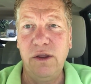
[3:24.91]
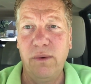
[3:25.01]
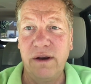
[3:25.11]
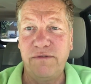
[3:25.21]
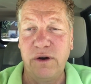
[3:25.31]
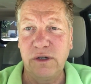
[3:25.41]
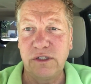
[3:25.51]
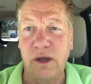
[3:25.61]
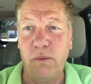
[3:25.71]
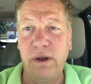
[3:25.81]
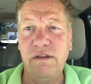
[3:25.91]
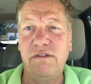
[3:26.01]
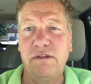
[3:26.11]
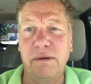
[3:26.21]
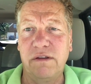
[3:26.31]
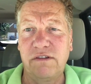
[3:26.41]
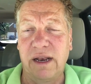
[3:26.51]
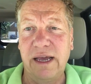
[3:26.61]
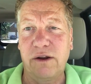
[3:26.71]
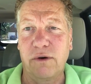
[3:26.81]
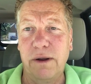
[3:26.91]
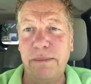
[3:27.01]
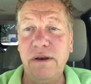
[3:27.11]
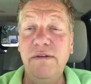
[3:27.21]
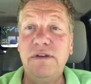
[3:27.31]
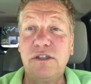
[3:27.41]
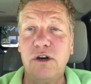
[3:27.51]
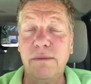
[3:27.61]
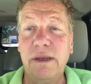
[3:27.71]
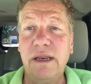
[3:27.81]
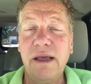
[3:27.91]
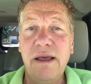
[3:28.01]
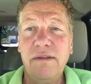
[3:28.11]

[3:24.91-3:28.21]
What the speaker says: you want to focus on one select group, and you've determined